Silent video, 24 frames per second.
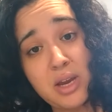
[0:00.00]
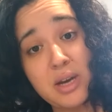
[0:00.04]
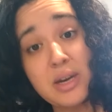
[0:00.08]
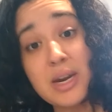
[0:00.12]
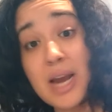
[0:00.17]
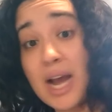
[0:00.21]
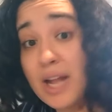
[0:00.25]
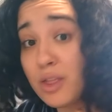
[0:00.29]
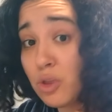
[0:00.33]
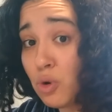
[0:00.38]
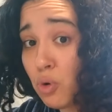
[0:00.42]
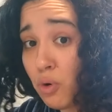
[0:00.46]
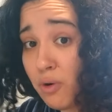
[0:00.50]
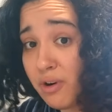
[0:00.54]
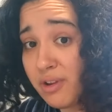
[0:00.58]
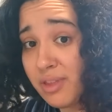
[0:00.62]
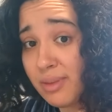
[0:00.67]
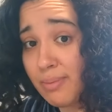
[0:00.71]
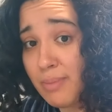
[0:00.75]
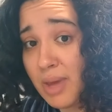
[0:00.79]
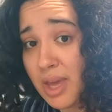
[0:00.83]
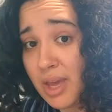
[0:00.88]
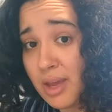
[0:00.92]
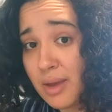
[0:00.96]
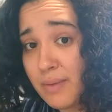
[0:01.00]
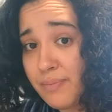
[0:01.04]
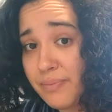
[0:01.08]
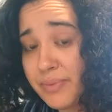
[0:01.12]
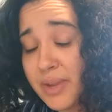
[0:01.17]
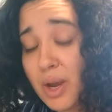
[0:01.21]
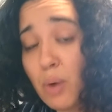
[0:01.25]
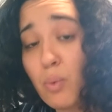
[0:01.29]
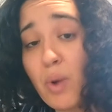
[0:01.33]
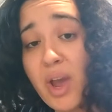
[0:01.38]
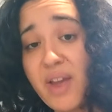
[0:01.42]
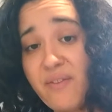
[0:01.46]
not towards me,
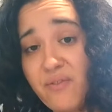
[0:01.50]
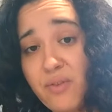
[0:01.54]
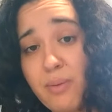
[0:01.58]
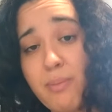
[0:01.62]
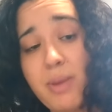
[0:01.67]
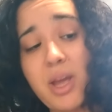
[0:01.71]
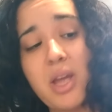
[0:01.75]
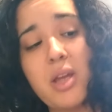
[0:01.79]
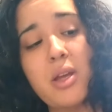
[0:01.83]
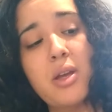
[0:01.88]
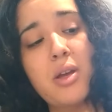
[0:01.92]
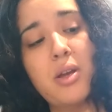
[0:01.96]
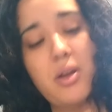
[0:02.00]
away from me.